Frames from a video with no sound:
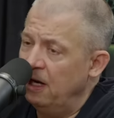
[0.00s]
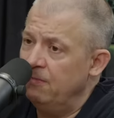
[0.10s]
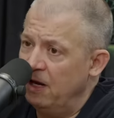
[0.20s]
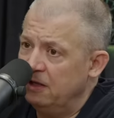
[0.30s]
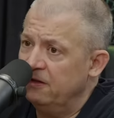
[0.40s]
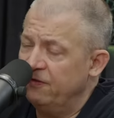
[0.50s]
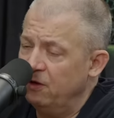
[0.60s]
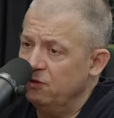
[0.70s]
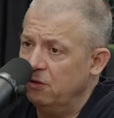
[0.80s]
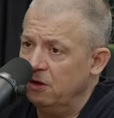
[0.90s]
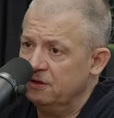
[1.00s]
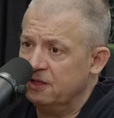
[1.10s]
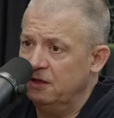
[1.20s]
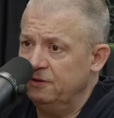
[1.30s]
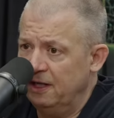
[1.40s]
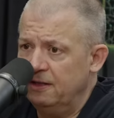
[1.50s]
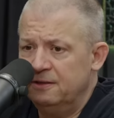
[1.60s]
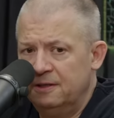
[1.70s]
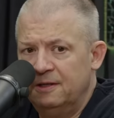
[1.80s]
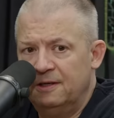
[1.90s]
and make the phone call. So yeah,
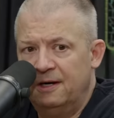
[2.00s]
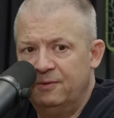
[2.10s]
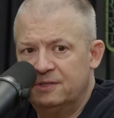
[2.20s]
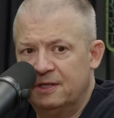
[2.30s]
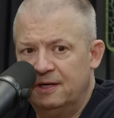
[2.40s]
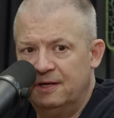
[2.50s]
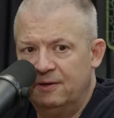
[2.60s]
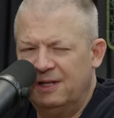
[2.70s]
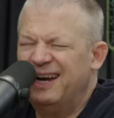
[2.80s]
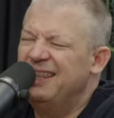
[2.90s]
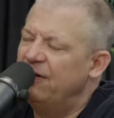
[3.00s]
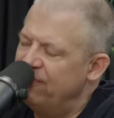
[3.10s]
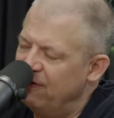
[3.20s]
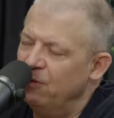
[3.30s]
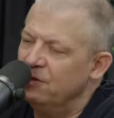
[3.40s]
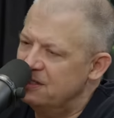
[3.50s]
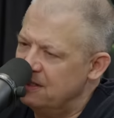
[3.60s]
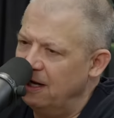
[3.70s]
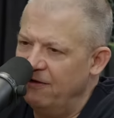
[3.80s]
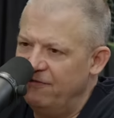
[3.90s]
it was uh, a lot of that phone
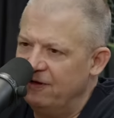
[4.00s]
stuff.